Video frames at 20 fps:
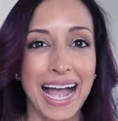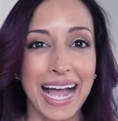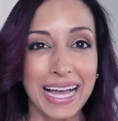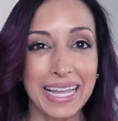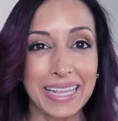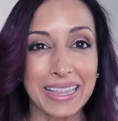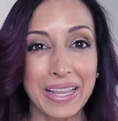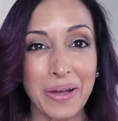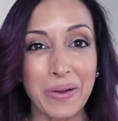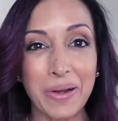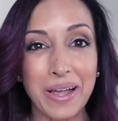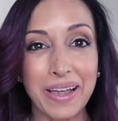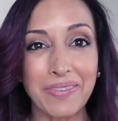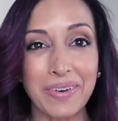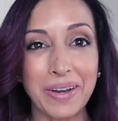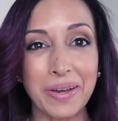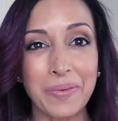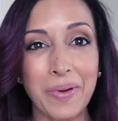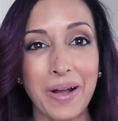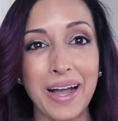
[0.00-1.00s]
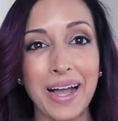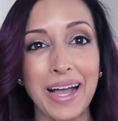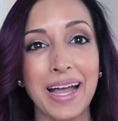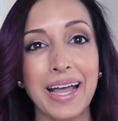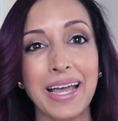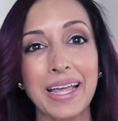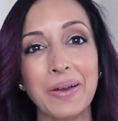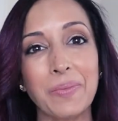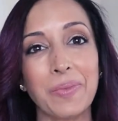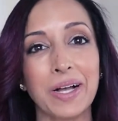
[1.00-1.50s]
Hello,
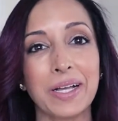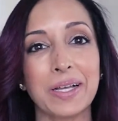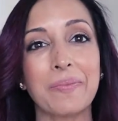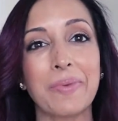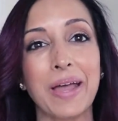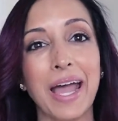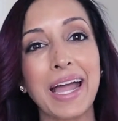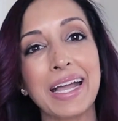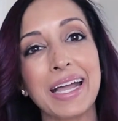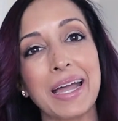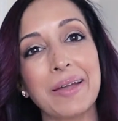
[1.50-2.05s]
everyone. Welcome back.